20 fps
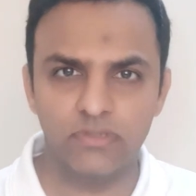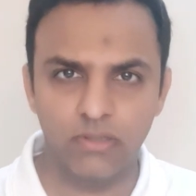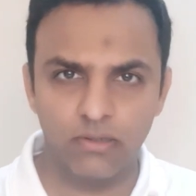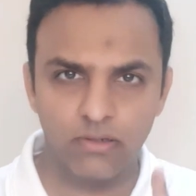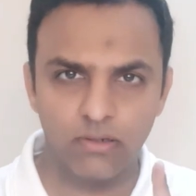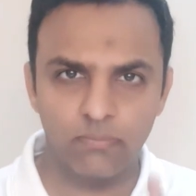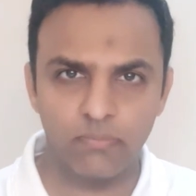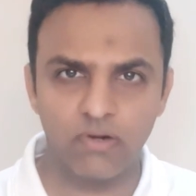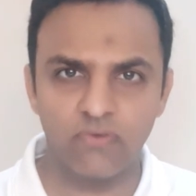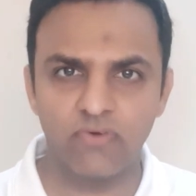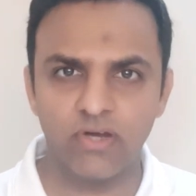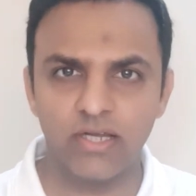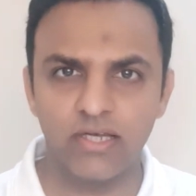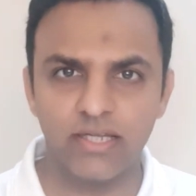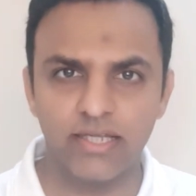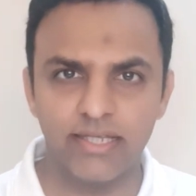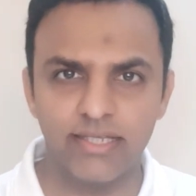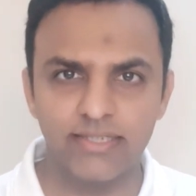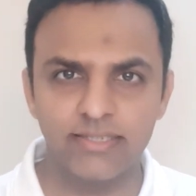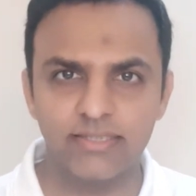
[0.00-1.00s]
The number
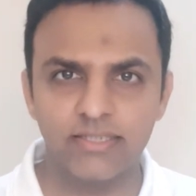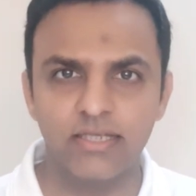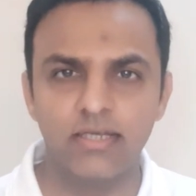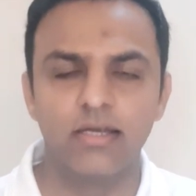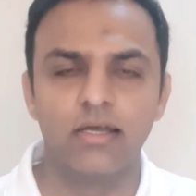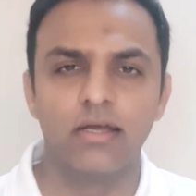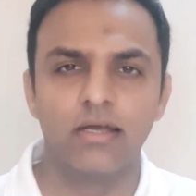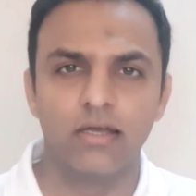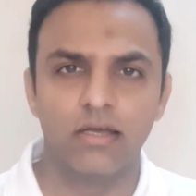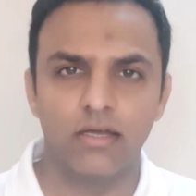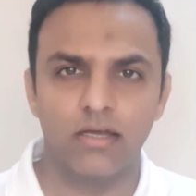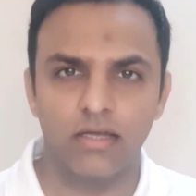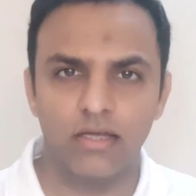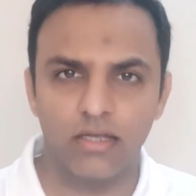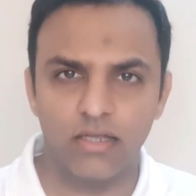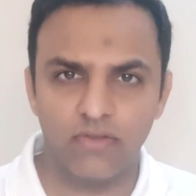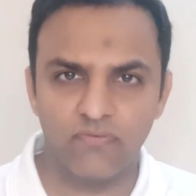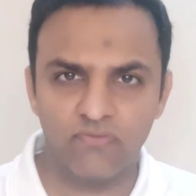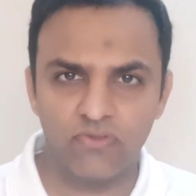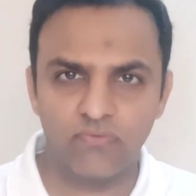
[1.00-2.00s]
one is
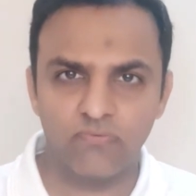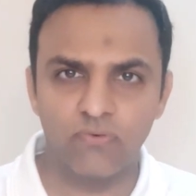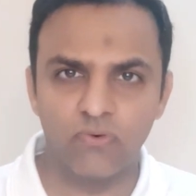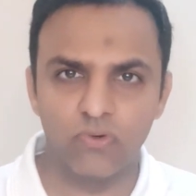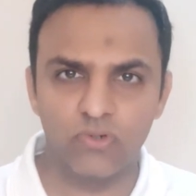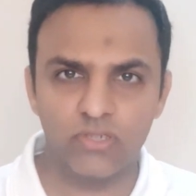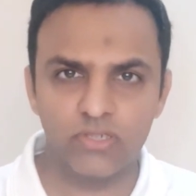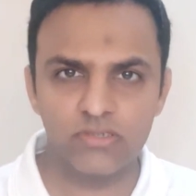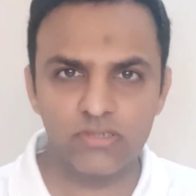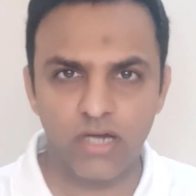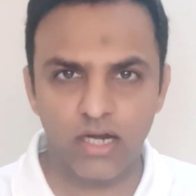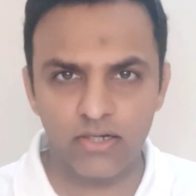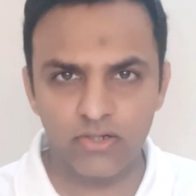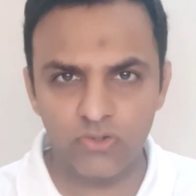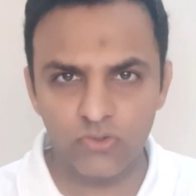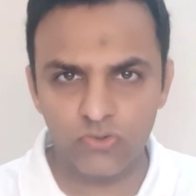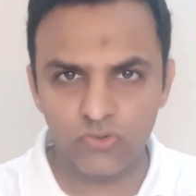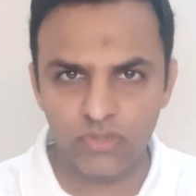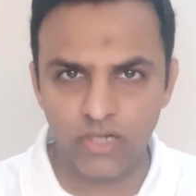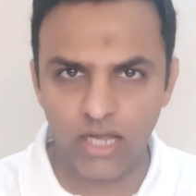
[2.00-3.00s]
if the floaters are
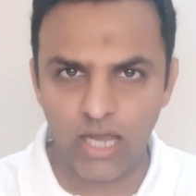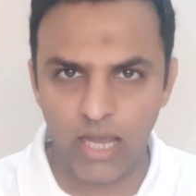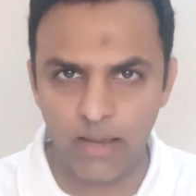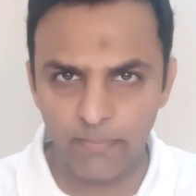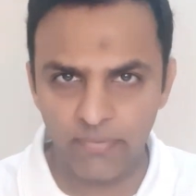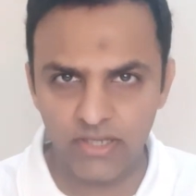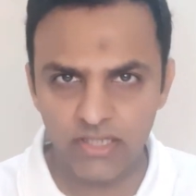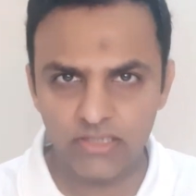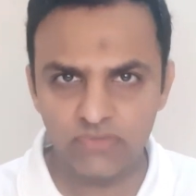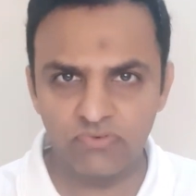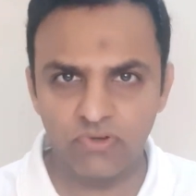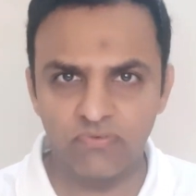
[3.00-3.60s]
due to the hemorrhage,